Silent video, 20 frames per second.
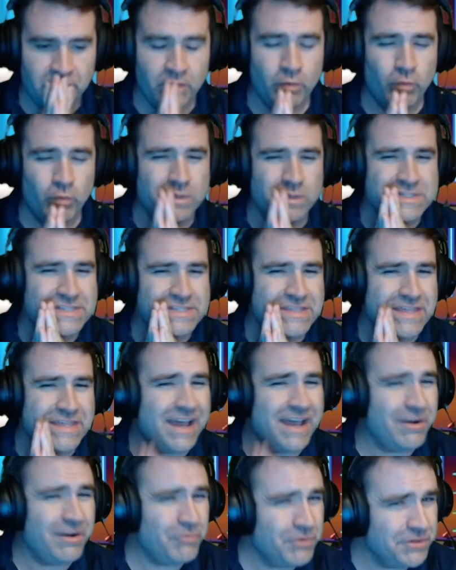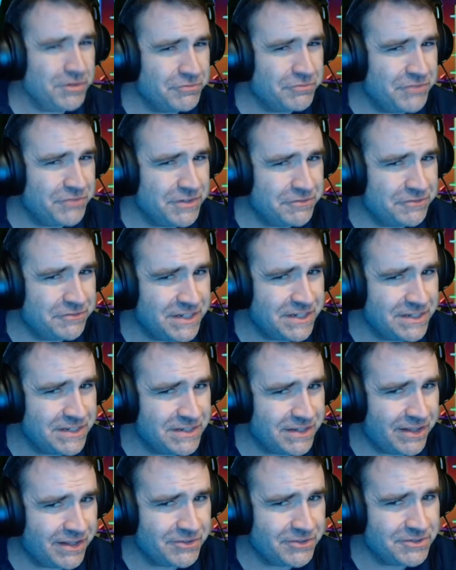was that worth
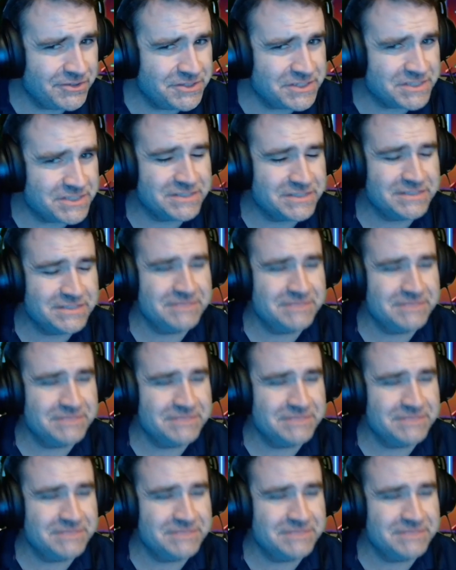$15?